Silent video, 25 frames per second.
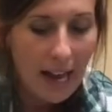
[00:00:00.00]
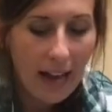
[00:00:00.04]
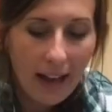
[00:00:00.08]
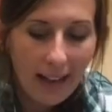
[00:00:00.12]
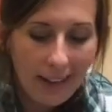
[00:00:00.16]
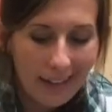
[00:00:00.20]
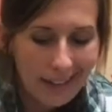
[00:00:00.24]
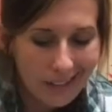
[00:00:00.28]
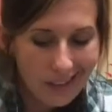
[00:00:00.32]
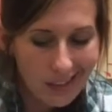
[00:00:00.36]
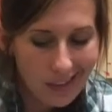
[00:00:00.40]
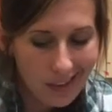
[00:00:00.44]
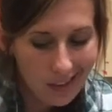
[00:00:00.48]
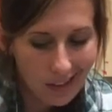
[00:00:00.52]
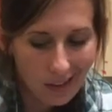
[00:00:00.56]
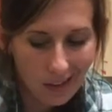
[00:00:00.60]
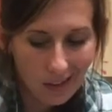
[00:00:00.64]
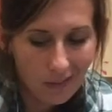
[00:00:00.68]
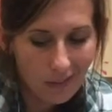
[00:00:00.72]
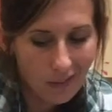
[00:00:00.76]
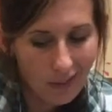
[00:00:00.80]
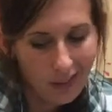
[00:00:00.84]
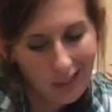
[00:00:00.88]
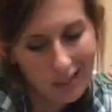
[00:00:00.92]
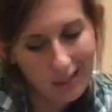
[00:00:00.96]
I like to think
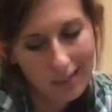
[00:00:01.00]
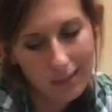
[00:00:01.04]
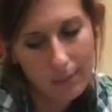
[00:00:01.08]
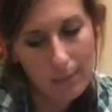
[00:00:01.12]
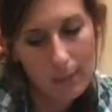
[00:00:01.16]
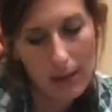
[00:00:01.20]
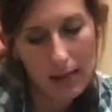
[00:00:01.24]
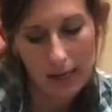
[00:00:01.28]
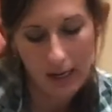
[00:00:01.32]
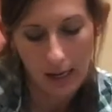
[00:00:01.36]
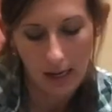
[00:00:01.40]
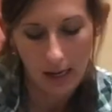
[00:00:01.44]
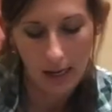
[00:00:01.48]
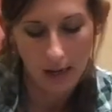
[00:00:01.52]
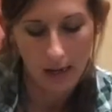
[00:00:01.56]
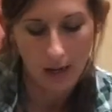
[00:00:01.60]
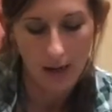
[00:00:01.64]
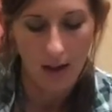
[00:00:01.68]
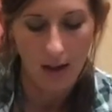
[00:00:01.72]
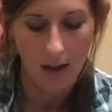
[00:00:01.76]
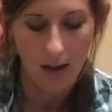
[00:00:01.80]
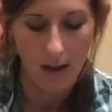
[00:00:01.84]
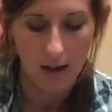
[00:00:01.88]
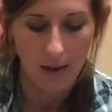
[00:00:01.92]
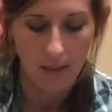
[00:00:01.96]
of it as making,
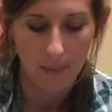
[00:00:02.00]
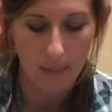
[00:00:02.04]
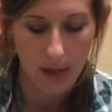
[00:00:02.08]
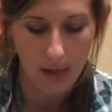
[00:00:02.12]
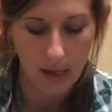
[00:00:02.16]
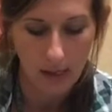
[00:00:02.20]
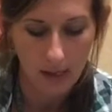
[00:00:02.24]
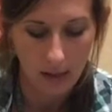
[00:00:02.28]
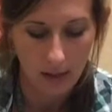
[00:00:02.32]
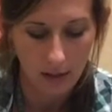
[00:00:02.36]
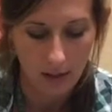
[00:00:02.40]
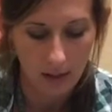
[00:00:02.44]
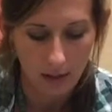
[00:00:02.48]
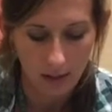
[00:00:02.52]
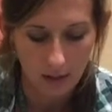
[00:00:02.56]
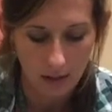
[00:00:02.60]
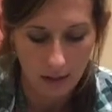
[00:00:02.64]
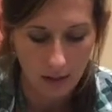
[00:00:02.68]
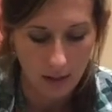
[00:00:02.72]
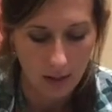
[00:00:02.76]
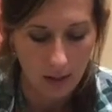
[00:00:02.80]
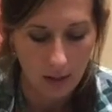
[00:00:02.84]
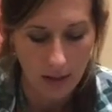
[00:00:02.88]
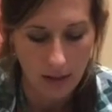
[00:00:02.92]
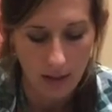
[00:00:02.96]
uh, making
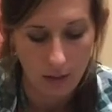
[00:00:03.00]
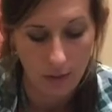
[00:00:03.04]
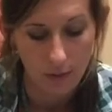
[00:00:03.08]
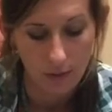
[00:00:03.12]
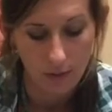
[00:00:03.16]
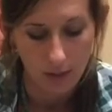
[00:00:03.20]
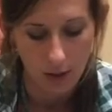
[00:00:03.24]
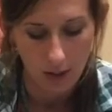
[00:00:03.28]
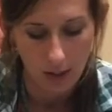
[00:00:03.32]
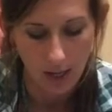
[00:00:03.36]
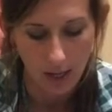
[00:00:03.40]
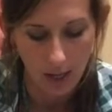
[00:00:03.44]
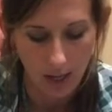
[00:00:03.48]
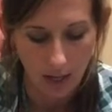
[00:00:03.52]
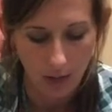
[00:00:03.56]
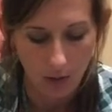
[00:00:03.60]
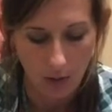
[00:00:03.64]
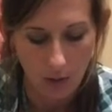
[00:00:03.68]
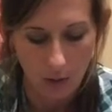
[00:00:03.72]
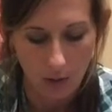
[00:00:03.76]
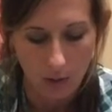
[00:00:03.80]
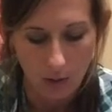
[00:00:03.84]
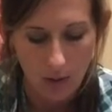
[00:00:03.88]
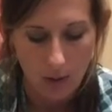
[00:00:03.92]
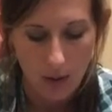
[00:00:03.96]
the clay into a
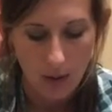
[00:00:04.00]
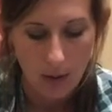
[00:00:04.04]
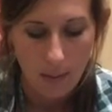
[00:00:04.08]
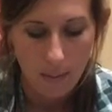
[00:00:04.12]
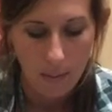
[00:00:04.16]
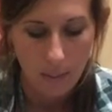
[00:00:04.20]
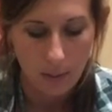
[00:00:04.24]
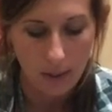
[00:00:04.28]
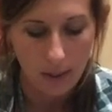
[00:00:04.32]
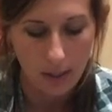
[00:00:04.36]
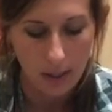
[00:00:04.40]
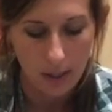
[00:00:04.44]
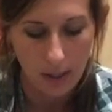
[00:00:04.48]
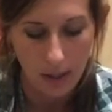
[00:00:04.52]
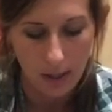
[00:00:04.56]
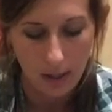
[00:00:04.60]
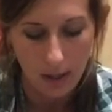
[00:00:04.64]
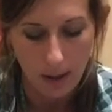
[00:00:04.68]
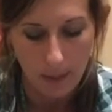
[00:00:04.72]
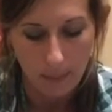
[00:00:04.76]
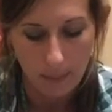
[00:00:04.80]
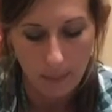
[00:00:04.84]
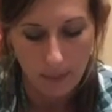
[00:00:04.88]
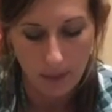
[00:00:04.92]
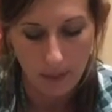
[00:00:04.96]
volcano, bringing it
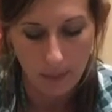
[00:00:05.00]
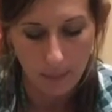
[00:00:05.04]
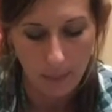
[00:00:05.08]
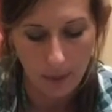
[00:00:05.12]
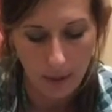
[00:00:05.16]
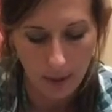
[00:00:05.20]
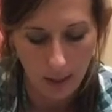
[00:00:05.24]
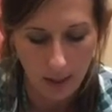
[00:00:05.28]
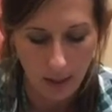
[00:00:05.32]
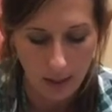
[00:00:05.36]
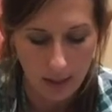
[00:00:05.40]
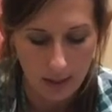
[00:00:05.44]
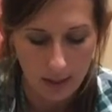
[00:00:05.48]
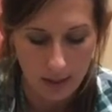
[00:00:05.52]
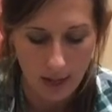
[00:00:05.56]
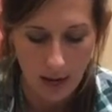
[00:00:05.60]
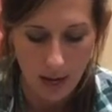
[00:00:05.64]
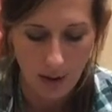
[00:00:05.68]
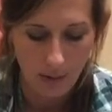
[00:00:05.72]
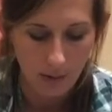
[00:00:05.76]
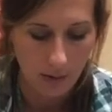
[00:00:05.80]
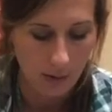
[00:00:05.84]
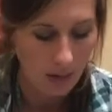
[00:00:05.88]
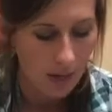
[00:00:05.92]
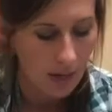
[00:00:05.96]
up and then bringing it
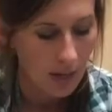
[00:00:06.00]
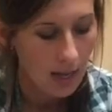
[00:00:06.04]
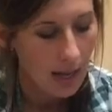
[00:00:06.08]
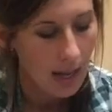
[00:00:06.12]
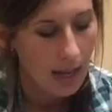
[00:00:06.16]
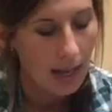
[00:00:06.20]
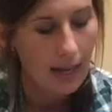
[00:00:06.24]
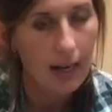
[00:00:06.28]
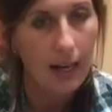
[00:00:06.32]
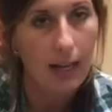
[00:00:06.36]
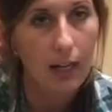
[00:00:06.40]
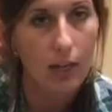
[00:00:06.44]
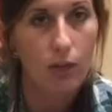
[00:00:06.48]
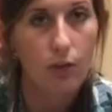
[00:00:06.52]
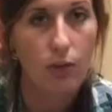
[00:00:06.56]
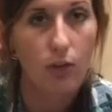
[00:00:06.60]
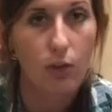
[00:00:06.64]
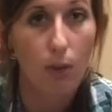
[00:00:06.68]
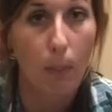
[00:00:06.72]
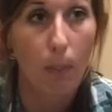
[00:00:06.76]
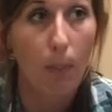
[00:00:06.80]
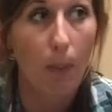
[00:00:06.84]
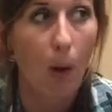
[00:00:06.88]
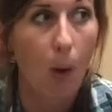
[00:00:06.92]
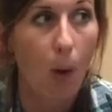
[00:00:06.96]
down. And I use
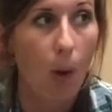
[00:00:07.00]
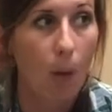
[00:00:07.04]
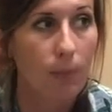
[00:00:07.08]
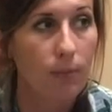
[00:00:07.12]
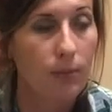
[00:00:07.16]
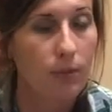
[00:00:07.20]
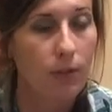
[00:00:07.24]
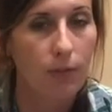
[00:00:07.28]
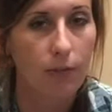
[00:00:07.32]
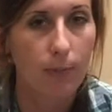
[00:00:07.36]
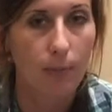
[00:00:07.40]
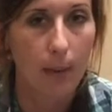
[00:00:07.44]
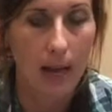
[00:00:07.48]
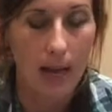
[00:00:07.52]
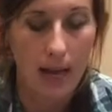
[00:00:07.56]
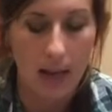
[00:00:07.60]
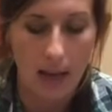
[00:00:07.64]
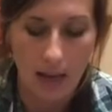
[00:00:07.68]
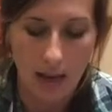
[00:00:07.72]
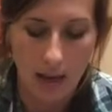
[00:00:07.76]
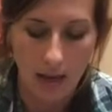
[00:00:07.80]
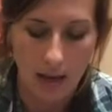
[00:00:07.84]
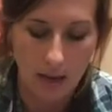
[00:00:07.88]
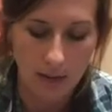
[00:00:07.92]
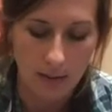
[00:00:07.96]
the palms of my
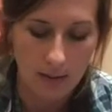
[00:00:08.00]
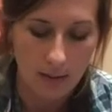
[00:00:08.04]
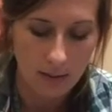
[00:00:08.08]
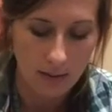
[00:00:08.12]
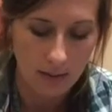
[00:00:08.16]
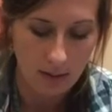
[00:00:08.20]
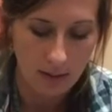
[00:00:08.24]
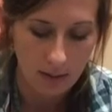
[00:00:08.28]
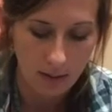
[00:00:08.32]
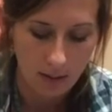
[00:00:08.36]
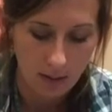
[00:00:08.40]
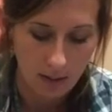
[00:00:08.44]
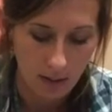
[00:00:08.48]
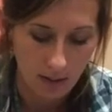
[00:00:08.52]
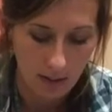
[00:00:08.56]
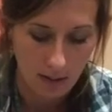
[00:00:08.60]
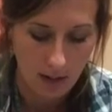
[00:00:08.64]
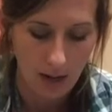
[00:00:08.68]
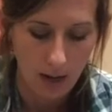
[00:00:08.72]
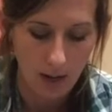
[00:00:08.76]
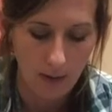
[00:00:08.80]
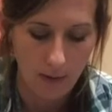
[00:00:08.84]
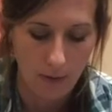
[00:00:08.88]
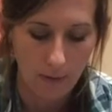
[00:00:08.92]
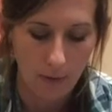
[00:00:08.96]
hands,
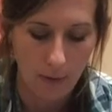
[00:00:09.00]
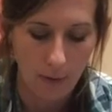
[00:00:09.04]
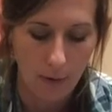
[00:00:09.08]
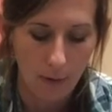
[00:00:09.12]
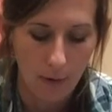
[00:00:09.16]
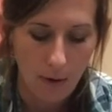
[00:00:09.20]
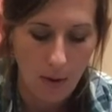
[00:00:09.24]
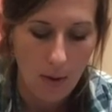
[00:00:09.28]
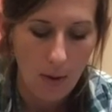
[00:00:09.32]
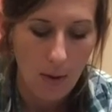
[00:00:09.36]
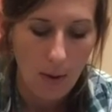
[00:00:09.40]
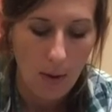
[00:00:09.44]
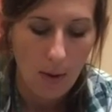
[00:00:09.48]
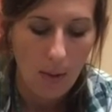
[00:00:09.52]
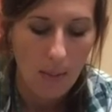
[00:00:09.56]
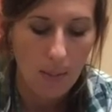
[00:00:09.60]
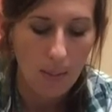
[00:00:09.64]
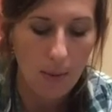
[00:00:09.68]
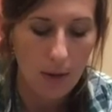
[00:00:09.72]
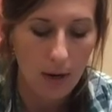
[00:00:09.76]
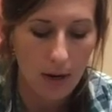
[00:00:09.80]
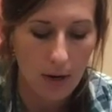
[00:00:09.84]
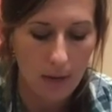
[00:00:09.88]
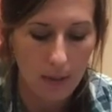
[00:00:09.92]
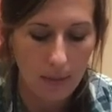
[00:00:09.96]
kind of
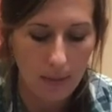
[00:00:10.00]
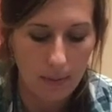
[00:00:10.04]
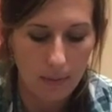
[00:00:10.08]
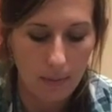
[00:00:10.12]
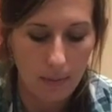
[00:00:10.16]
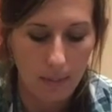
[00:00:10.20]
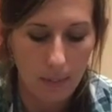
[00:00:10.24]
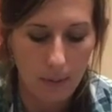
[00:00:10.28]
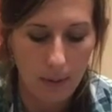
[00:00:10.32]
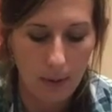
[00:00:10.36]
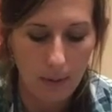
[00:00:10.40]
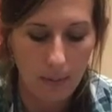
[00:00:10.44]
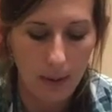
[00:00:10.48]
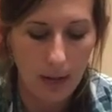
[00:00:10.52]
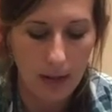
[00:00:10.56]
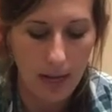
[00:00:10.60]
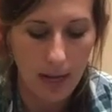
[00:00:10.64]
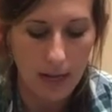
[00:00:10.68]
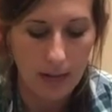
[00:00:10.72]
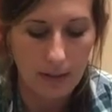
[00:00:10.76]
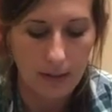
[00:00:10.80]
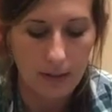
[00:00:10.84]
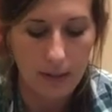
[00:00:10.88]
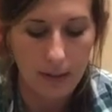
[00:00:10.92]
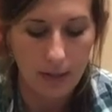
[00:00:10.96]
bring, it, bring my
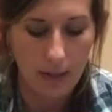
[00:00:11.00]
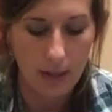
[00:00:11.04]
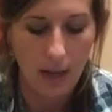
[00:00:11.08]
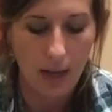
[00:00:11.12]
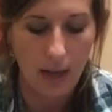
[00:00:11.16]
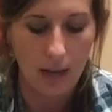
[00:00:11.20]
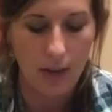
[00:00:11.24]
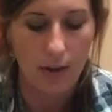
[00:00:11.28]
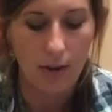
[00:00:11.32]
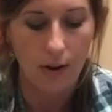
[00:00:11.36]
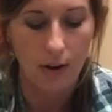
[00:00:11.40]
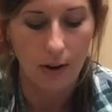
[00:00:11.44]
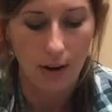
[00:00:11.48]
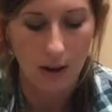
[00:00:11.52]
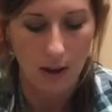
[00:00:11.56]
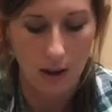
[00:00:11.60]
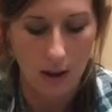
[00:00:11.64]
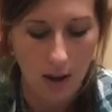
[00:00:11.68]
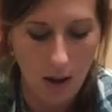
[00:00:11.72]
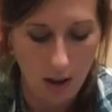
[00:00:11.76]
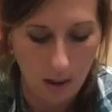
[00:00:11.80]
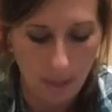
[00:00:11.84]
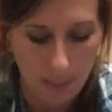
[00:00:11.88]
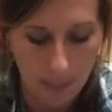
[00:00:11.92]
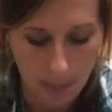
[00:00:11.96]
hands together and
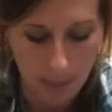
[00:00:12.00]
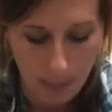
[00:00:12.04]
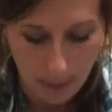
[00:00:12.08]
up.